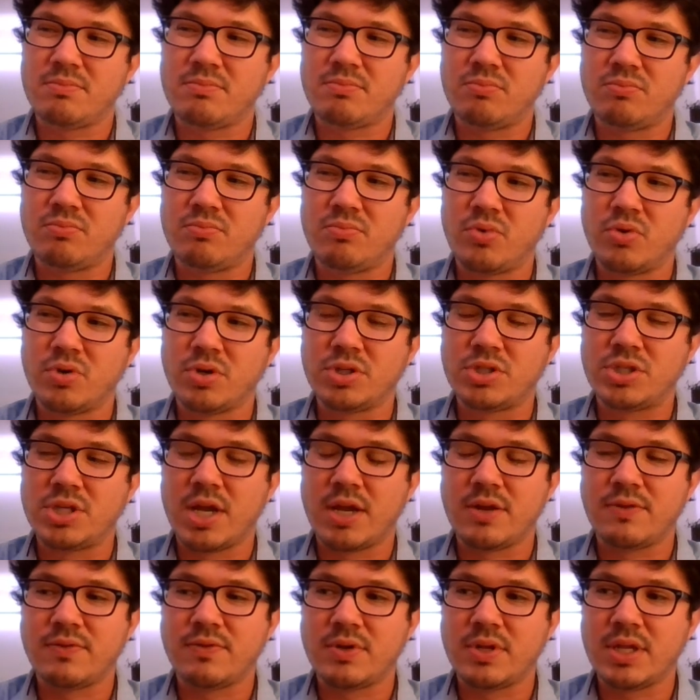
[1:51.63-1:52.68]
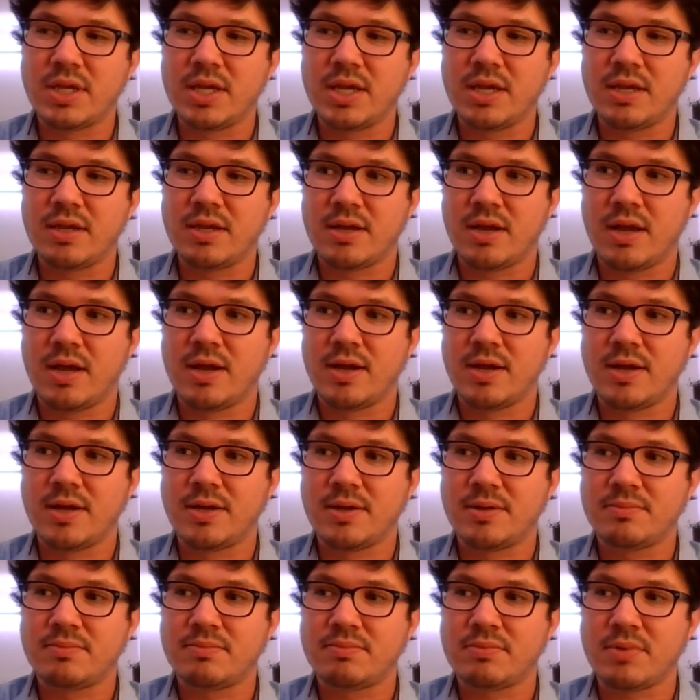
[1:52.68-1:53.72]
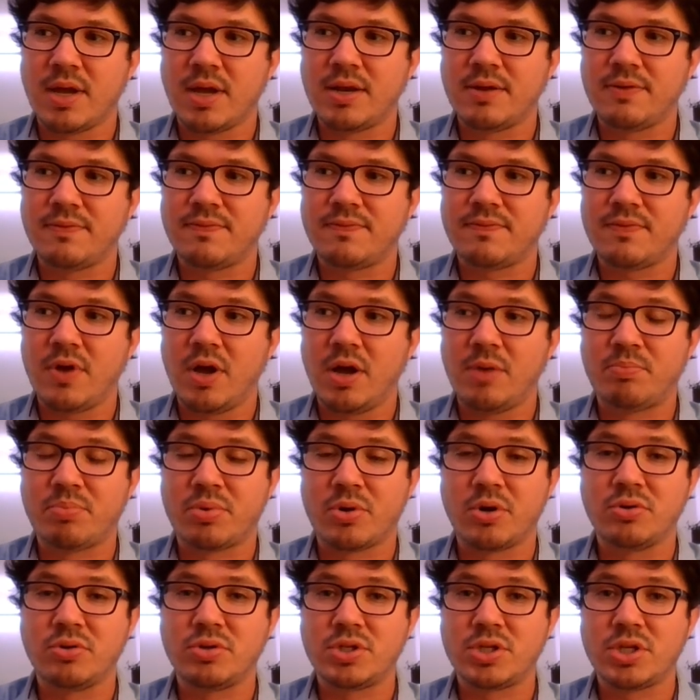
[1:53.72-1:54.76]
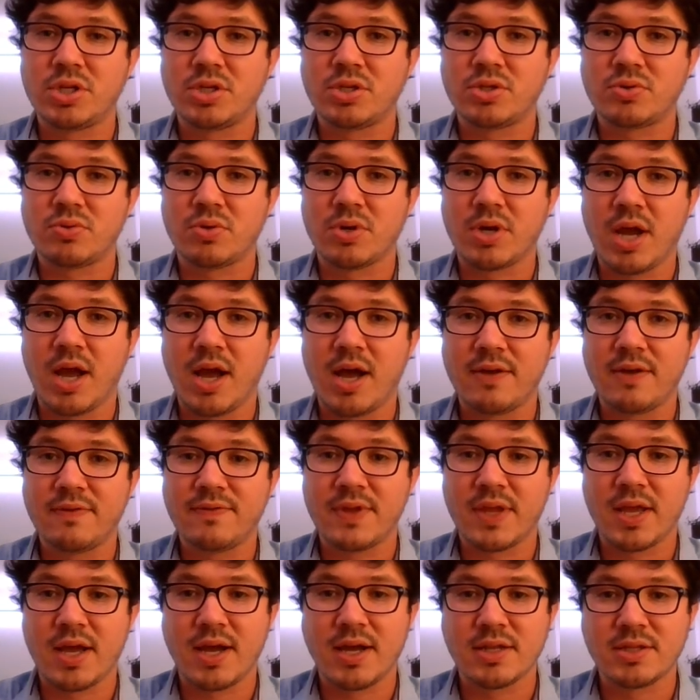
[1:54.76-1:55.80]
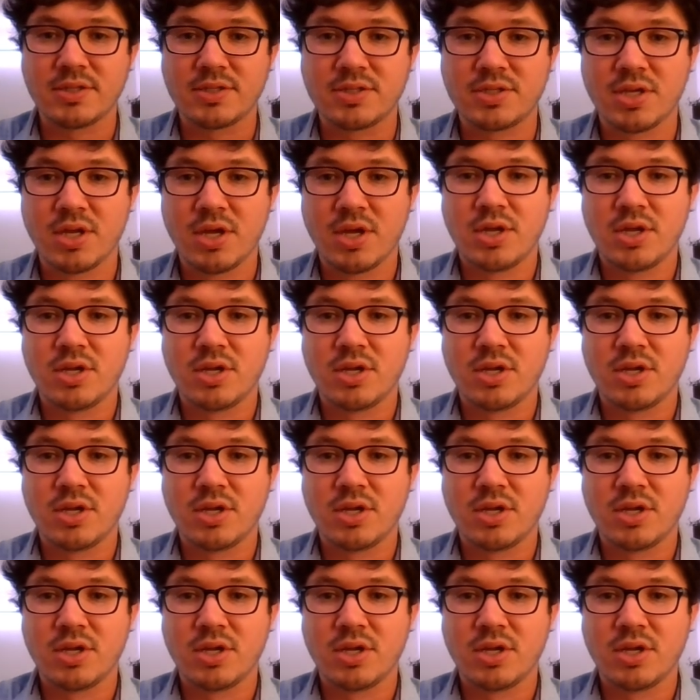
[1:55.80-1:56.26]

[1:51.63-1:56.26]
more generally kind of approaches or caveats